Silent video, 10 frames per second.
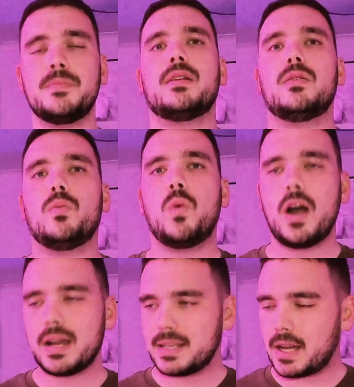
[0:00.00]
Now,
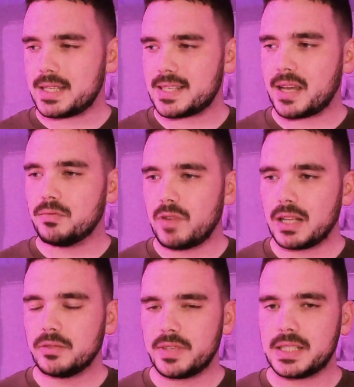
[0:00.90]
why I say
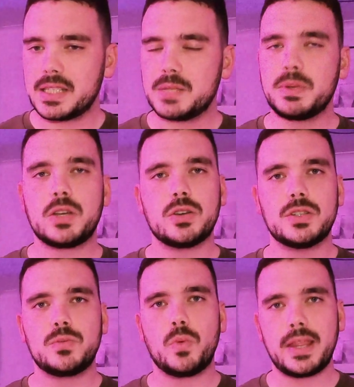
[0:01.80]
relevant is
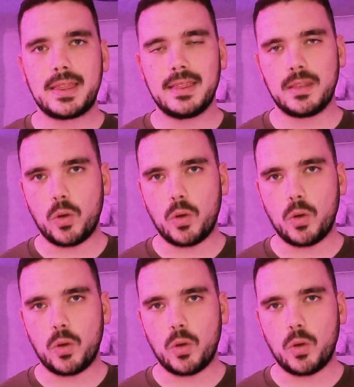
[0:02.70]
because with